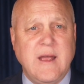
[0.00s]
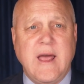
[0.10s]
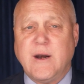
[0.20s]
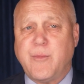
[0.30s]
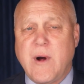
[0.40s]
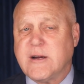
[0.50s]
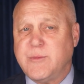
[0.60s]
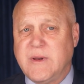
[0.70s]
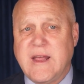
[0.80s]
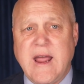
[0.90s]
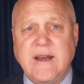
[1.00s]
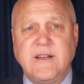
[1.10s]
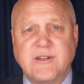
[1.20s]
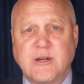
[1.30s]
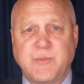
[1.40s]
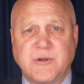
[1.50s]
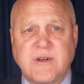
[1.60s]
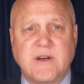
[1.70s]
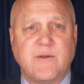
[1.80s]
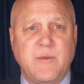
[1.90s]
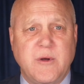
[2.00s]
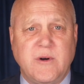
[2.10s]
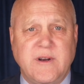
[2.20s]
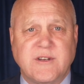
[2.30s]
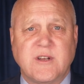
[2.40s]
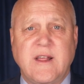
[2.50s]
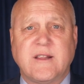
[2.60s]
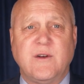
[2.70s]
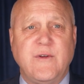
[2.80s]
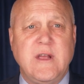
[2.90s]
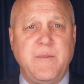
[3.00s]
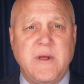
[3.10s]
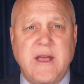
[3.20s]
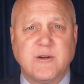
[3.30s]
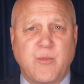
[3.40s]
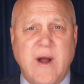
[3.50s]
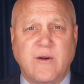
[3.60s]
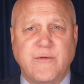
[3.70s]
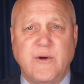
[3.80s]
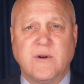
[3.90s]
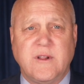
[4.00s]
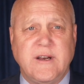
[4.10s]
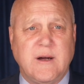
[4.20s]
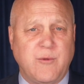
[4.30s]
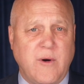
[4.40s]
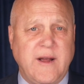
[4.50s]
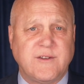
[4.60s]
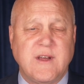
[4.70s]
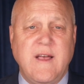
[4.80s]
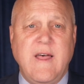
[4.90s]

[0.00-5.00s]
And approximately 86% of communities selected for EPA's brownfield cleanup grants